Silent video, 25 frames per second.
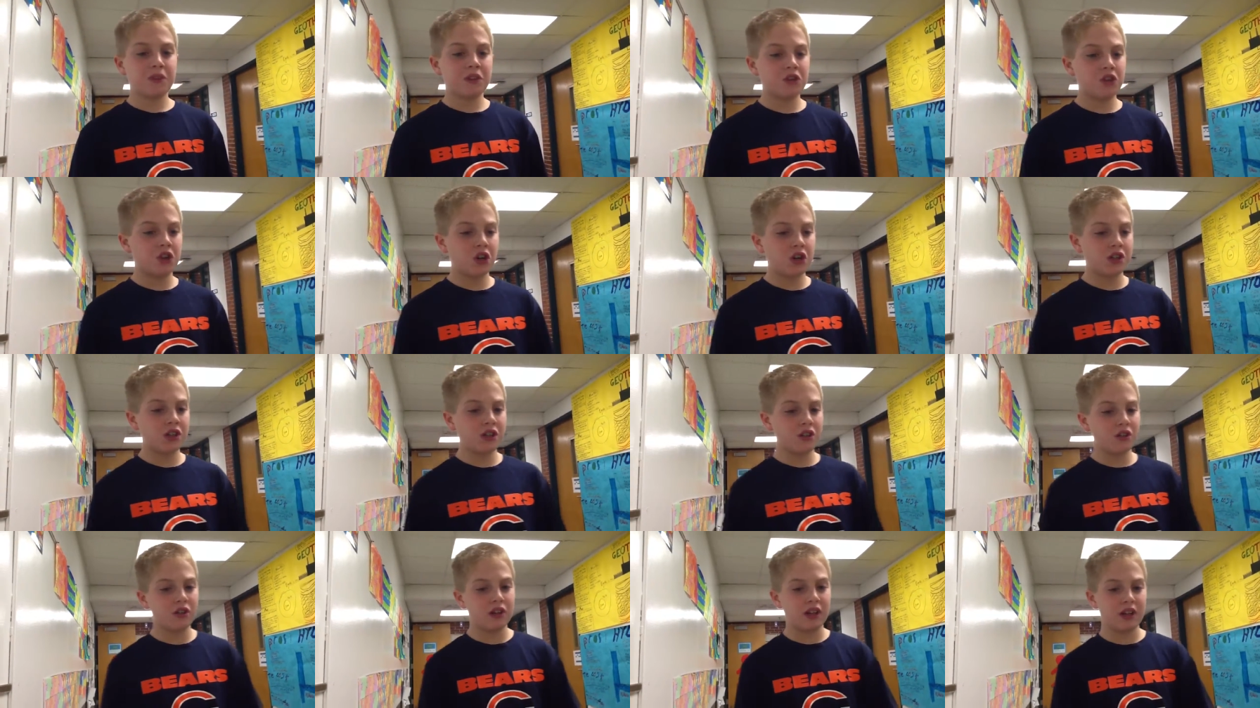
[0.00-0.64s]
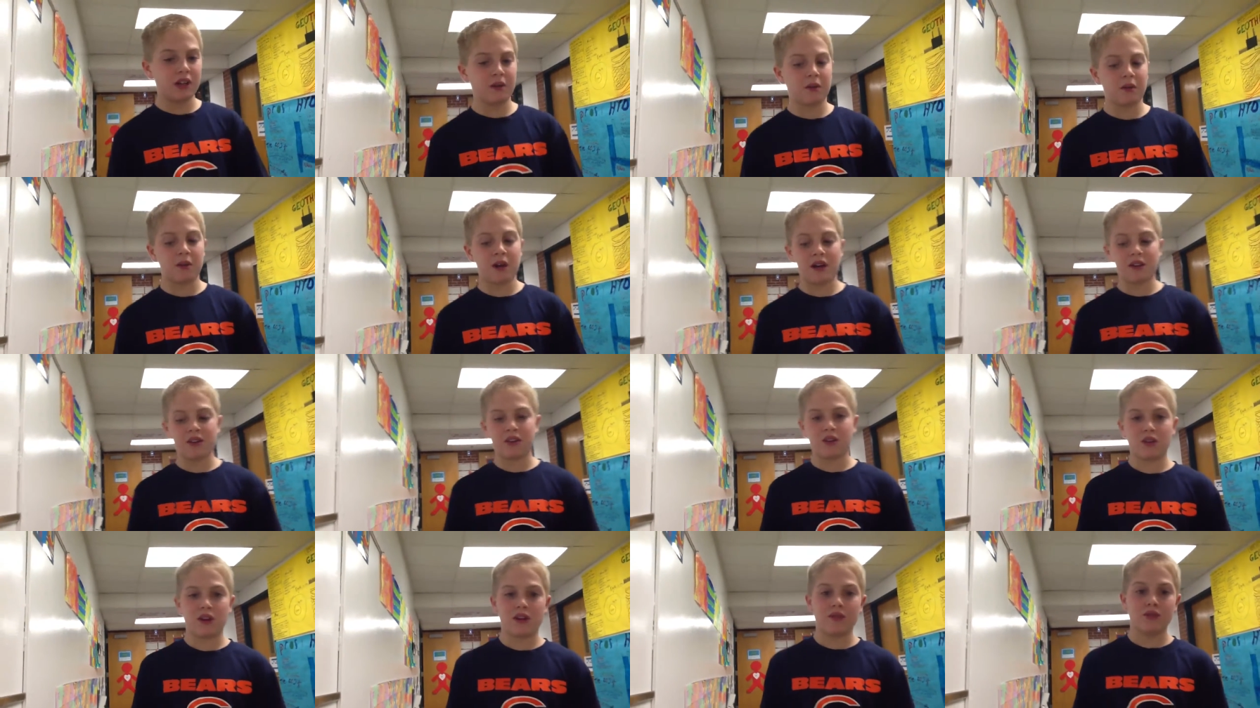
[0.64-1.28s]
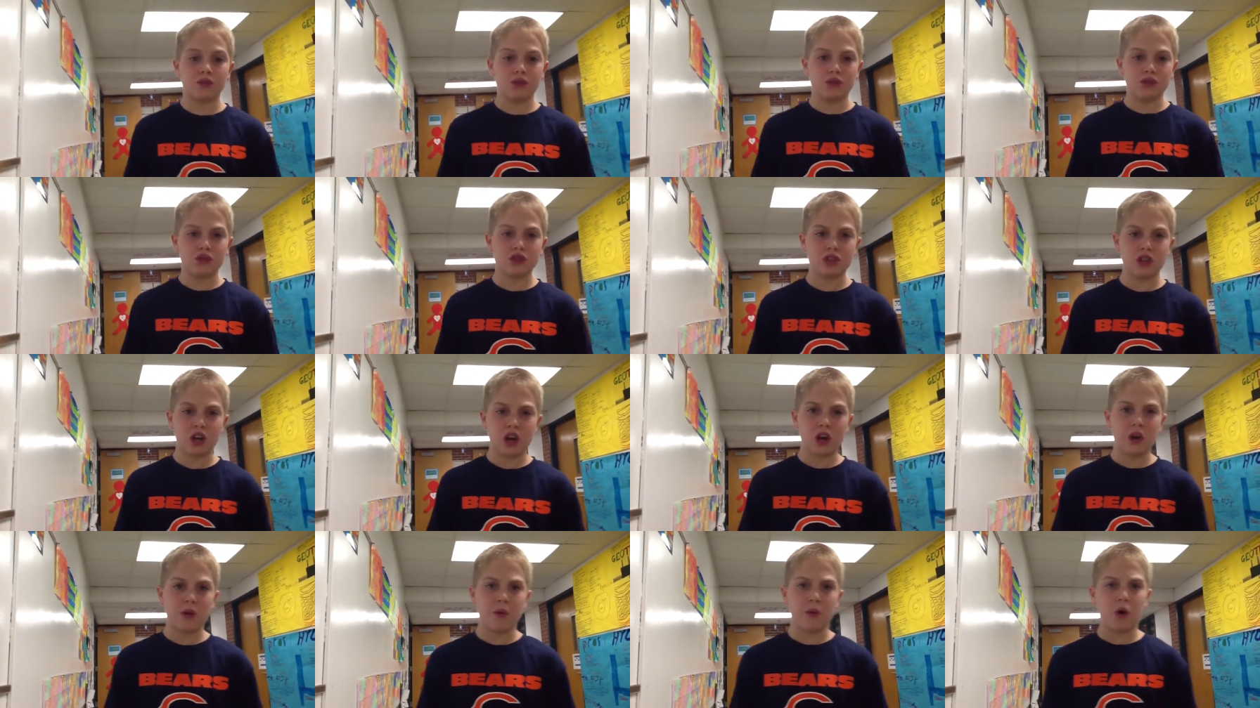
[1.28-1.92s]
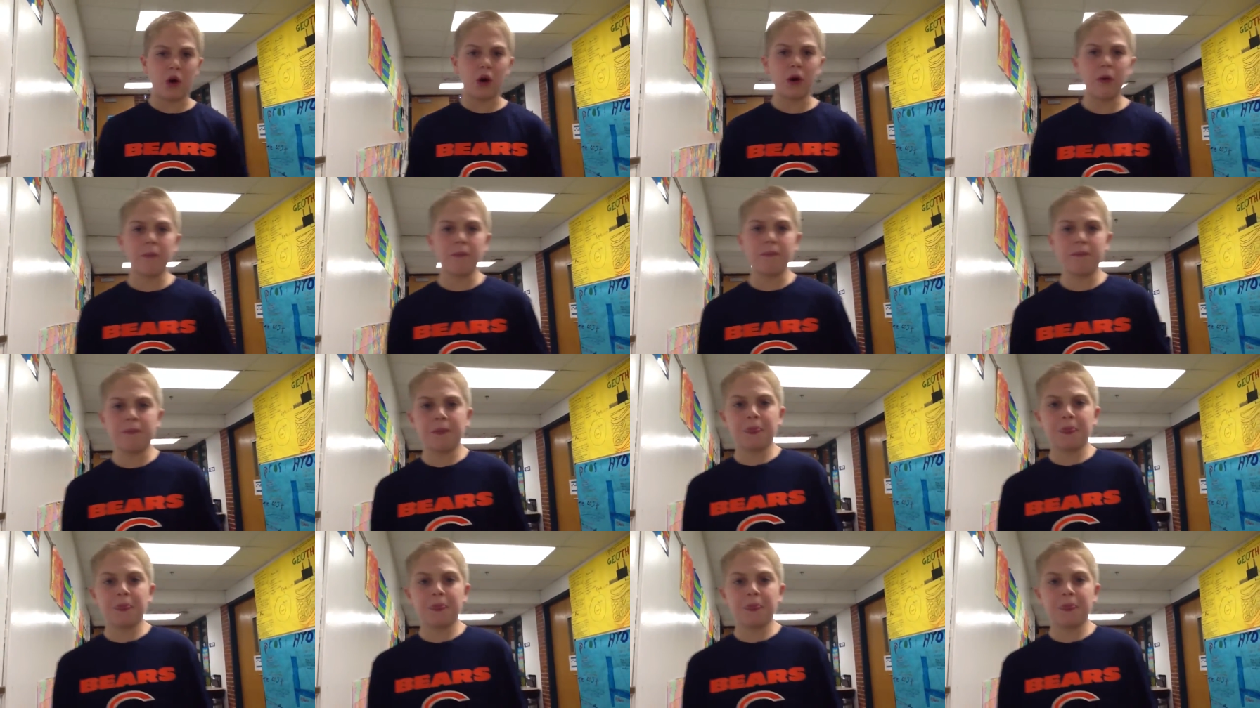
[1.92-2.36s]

during the like around the Revolutionary War.